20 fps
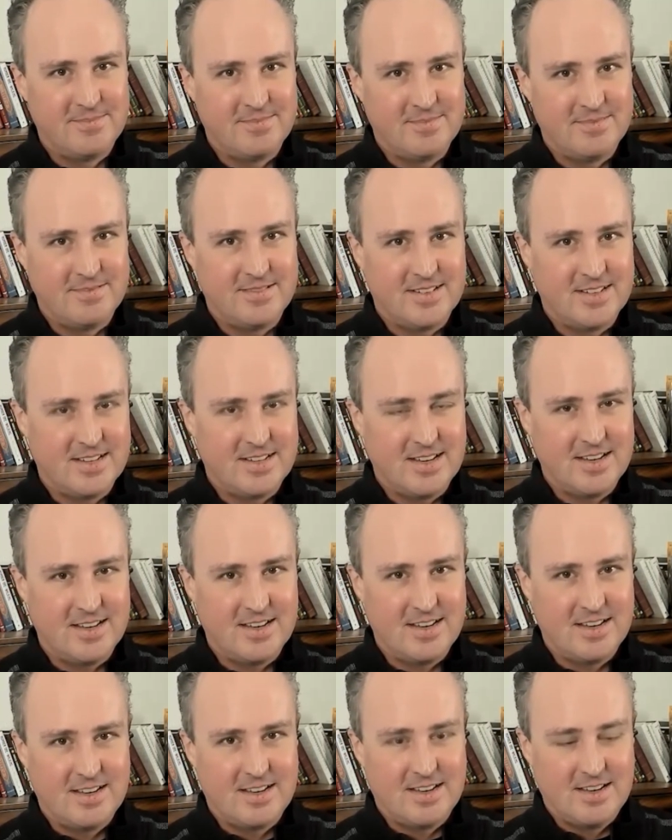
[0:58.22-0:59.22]

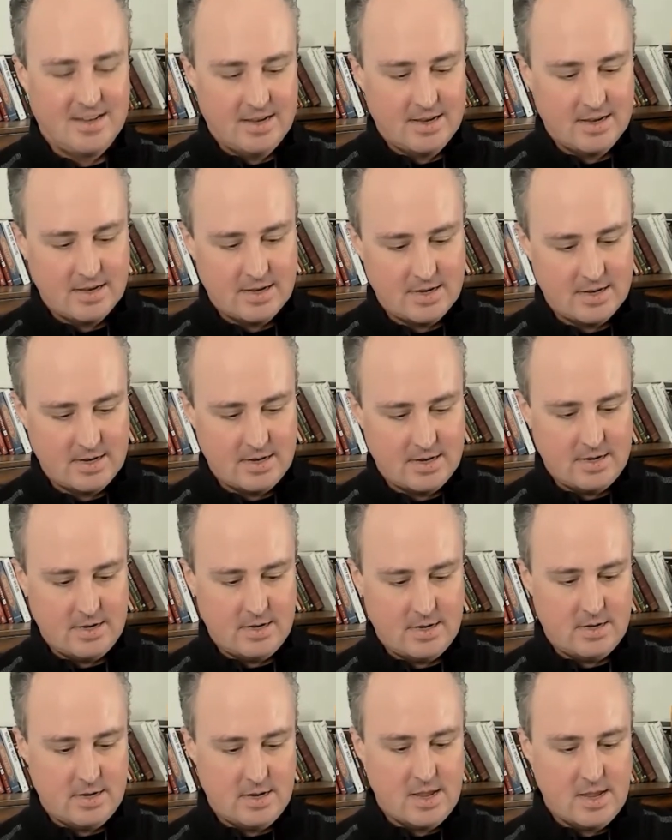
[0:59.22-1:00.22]

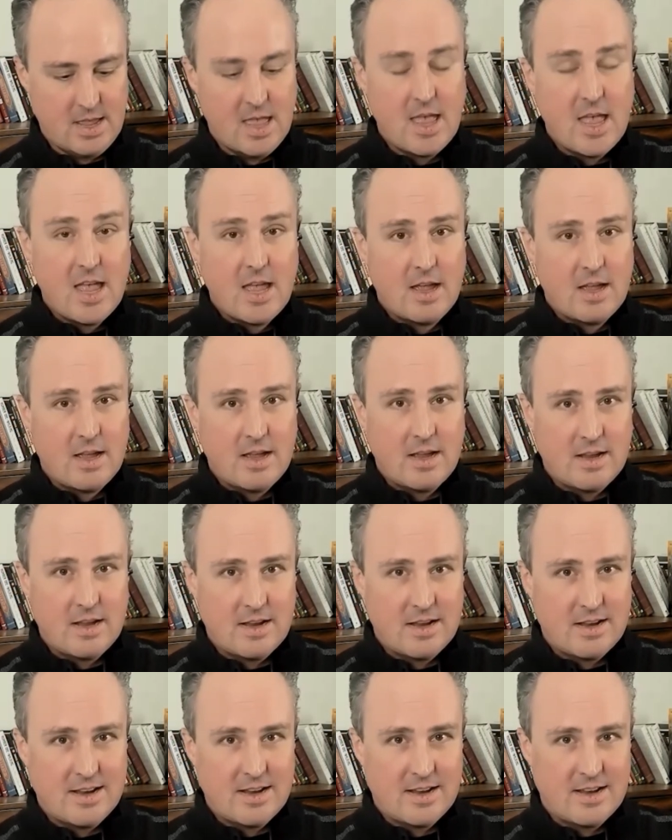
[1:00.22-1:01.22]

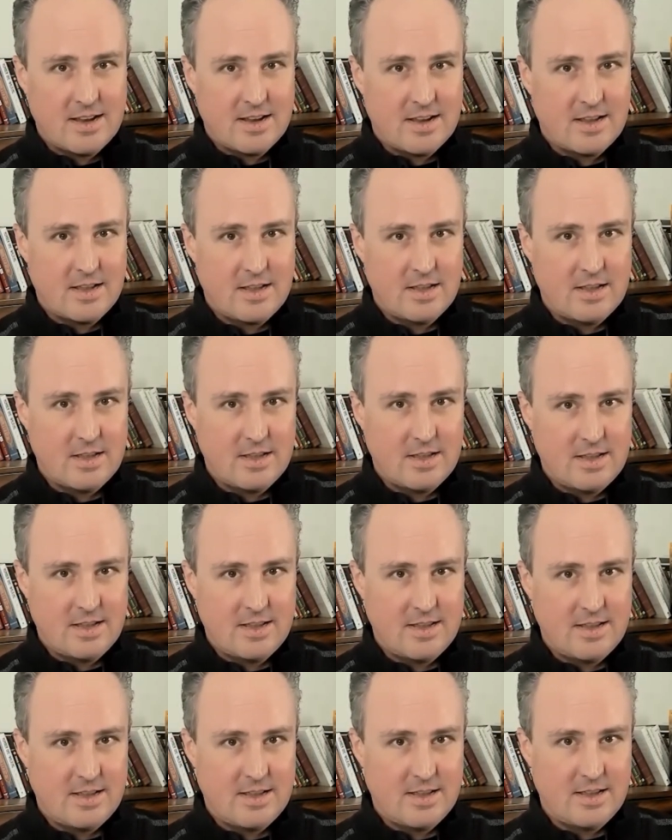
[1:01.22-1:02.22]

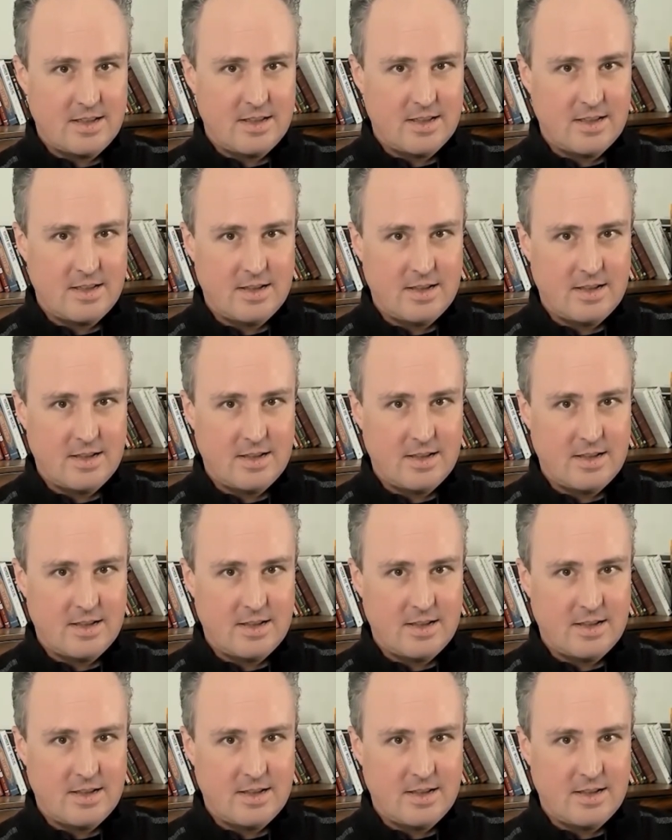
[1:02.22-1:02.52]
This person isn't speaking.